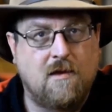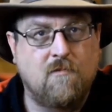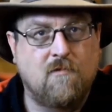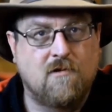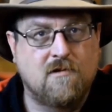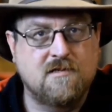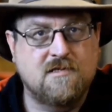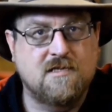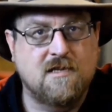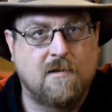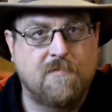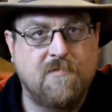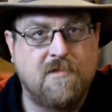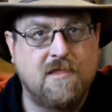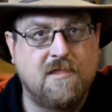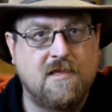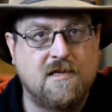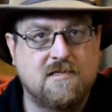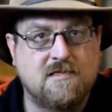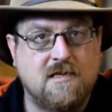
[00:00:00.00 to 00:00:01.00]
want
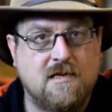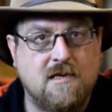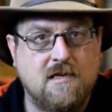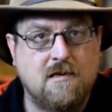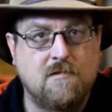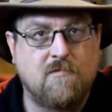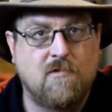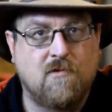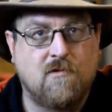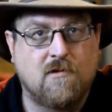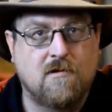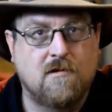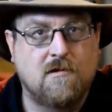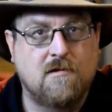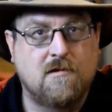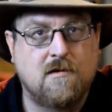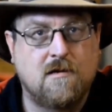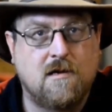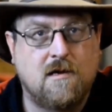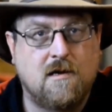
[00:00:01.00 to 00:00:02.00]
something that's a little more
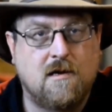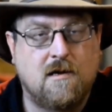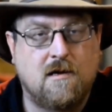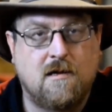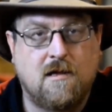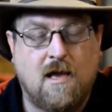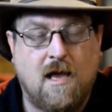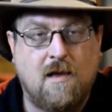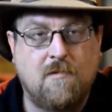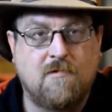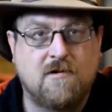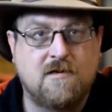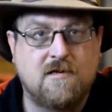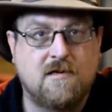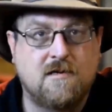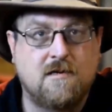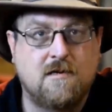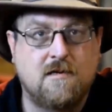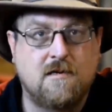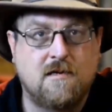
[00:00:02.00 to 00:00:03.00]
able
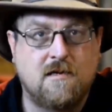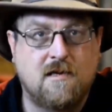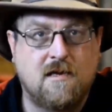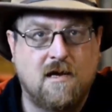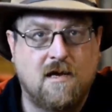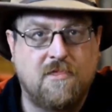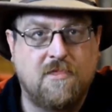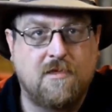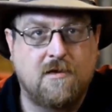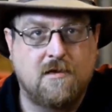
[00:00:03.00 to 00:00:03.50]
to cut